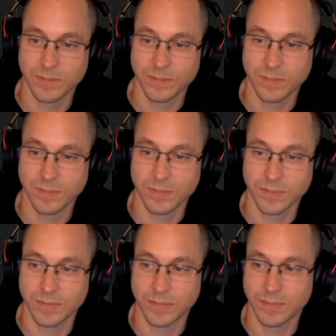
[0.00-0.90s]

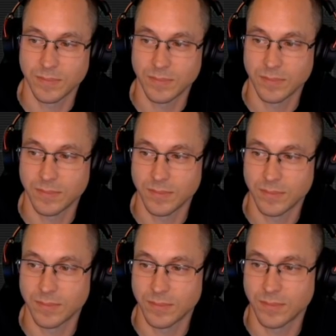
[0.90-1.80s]

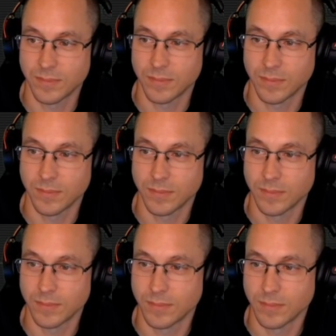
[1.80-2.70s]

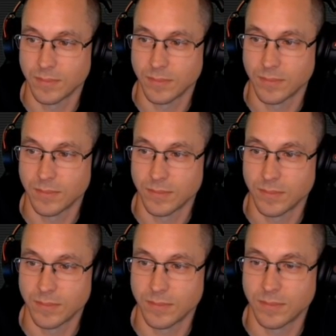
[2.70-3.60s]

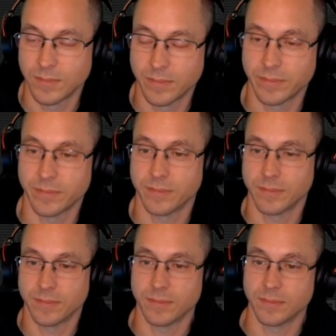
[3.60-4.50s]

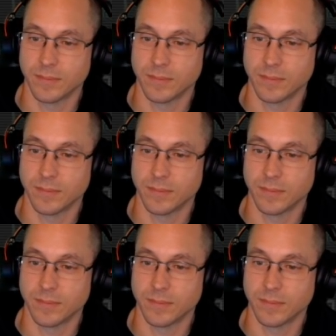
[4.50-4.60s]
The person shown says nothing.